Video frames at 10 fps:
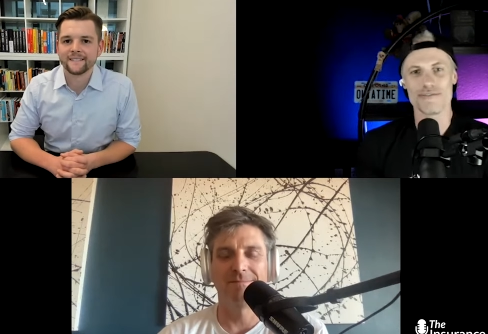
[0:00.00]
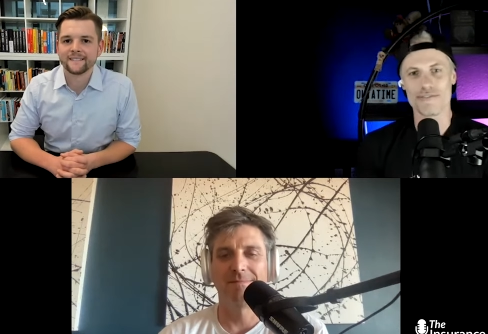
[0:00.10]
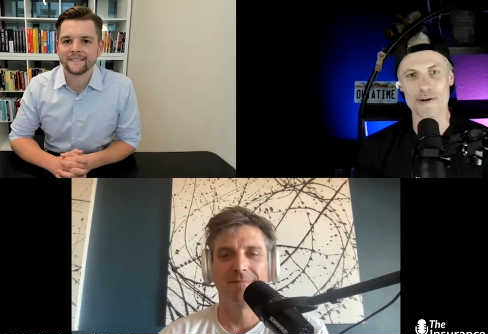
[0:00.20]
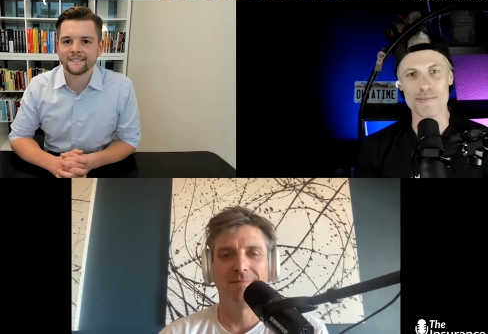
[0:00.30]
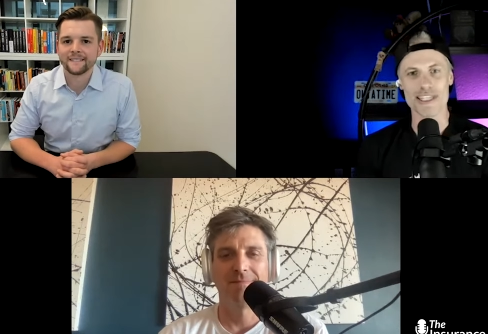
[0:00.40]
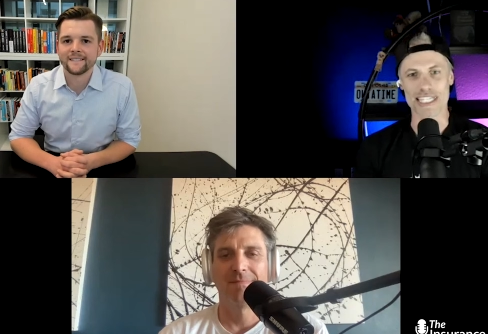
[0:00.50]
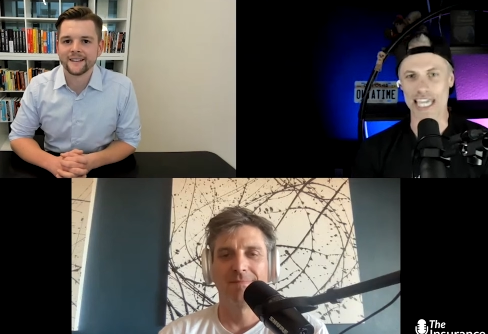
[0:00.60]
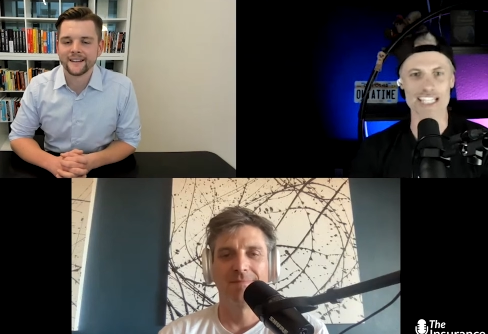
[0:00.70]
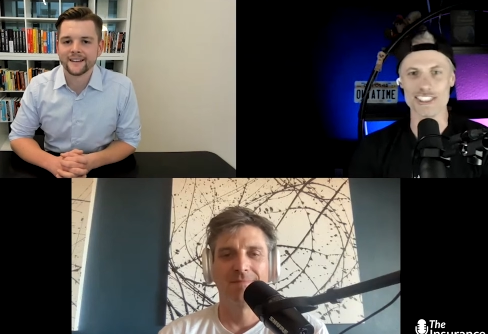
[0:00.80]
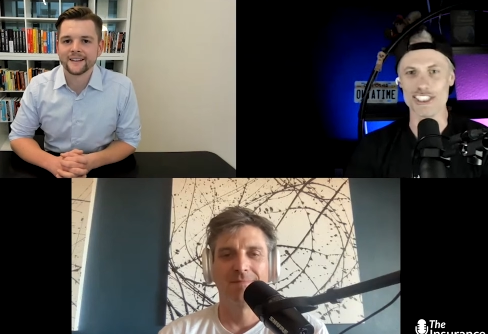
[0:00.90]
Speaker 1: Feltman,
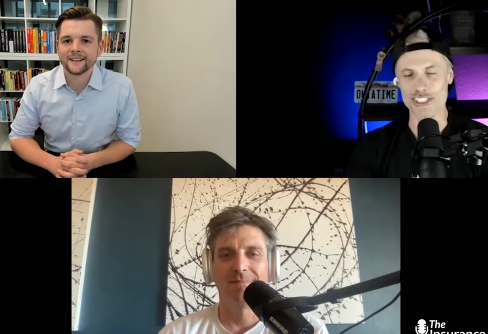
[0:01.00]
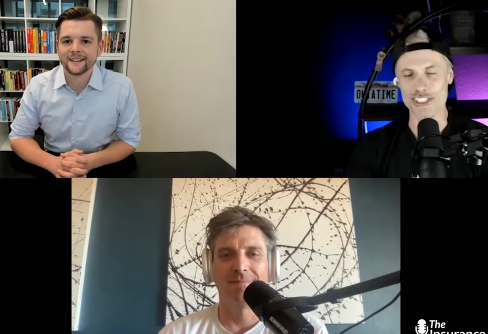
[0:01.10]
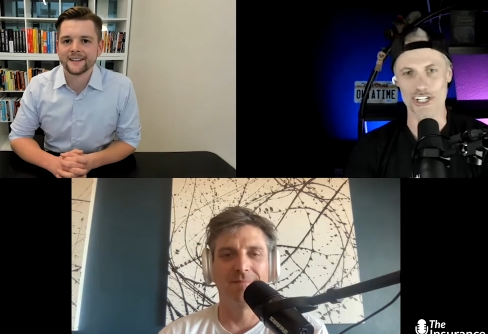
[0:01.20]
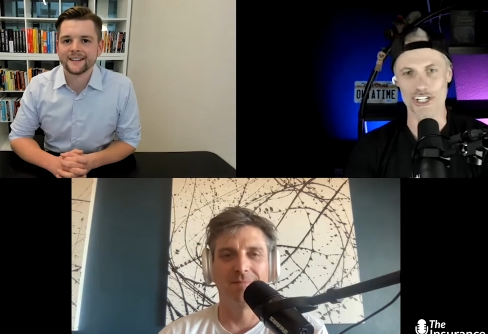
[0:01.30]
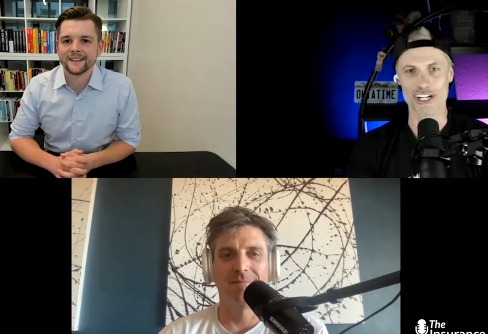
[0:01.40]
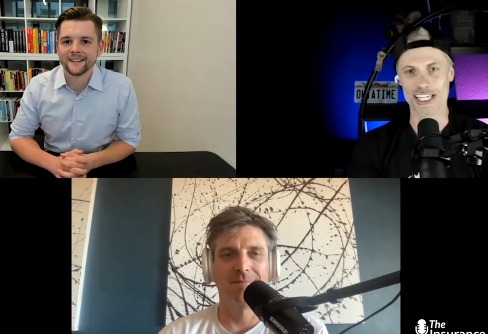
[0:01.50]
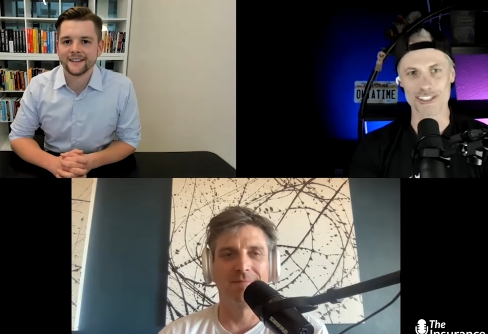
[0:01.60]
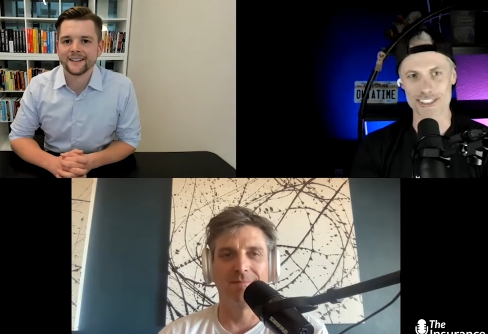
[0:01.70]
the agent journey